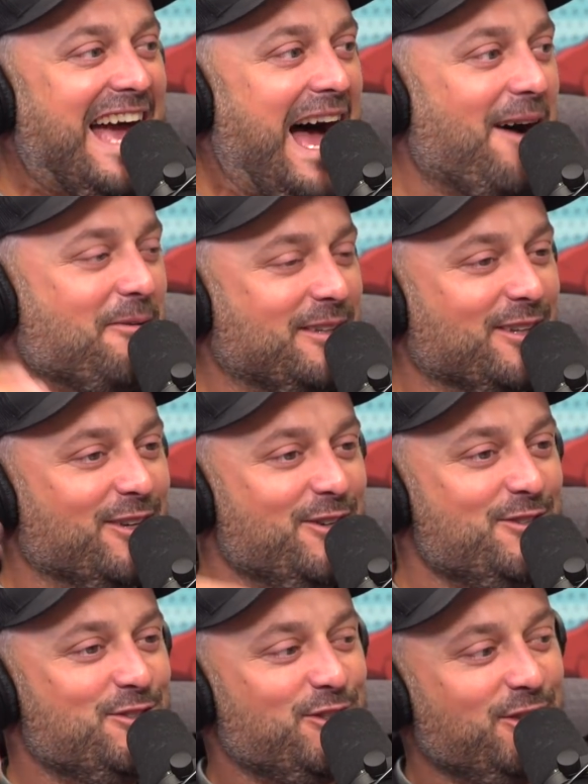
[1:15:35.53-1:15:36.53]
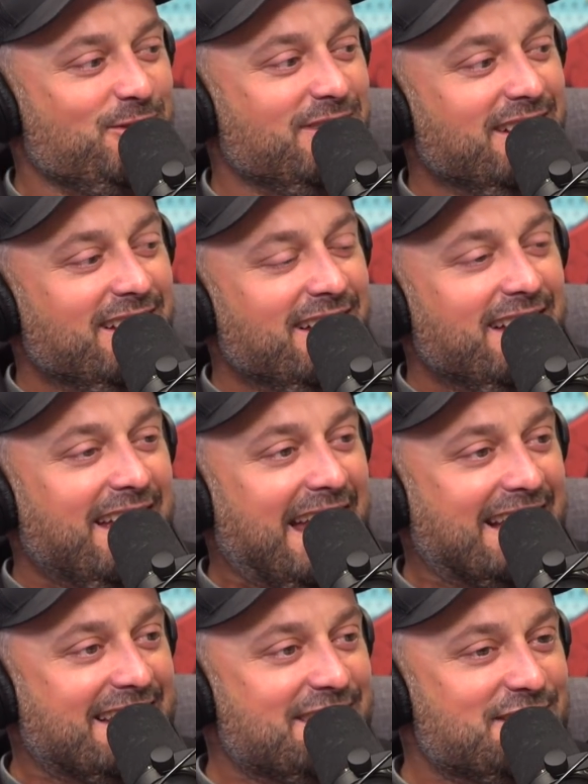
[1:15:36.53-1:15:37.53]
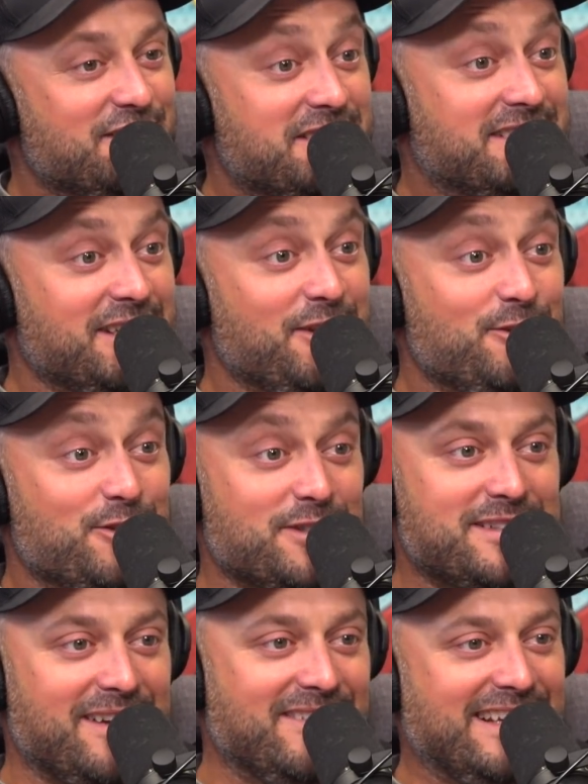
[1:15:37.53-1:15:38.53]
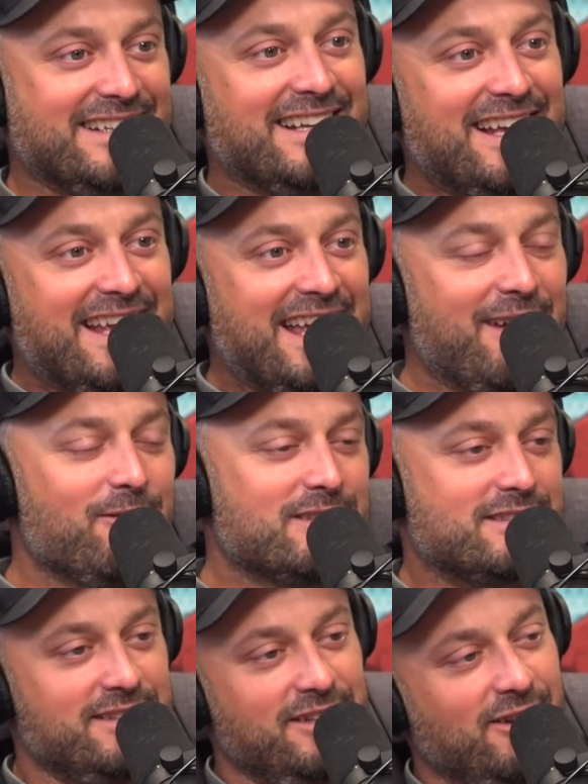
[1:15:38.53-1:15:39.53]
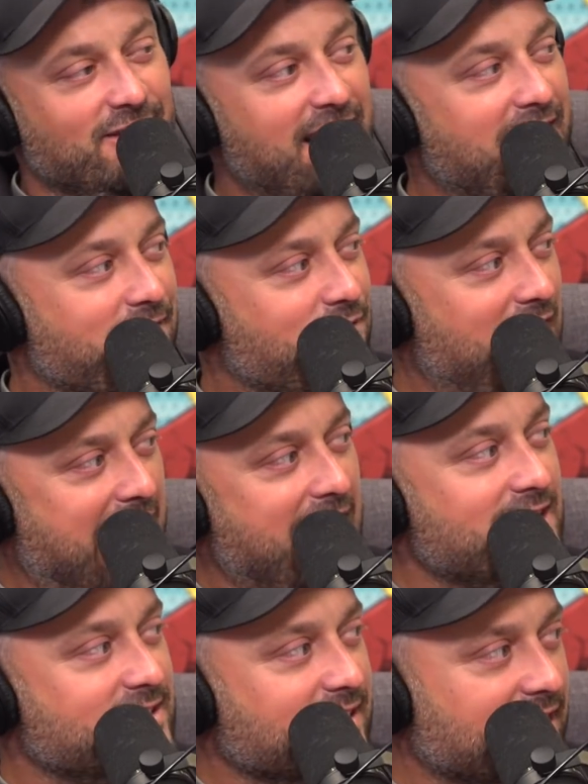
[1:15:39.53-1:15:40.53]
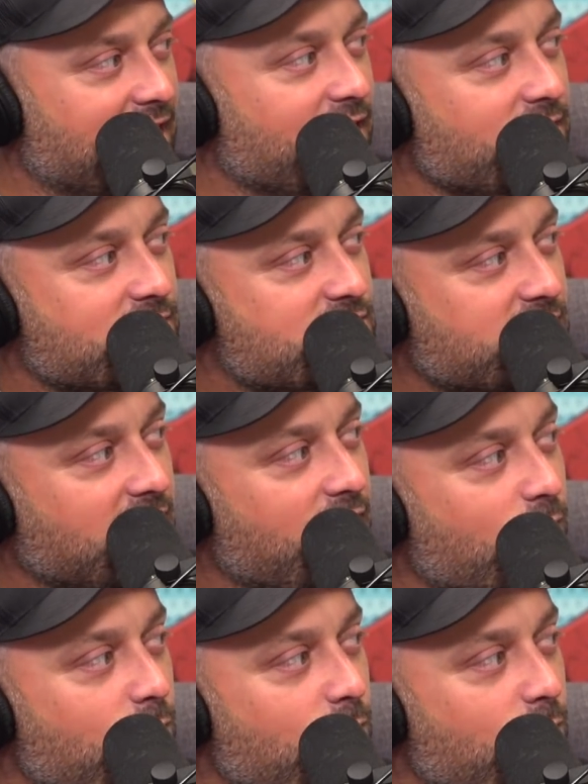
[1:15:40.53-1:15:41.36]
I would lose you, and then just see you. It was a lot of fast and slow.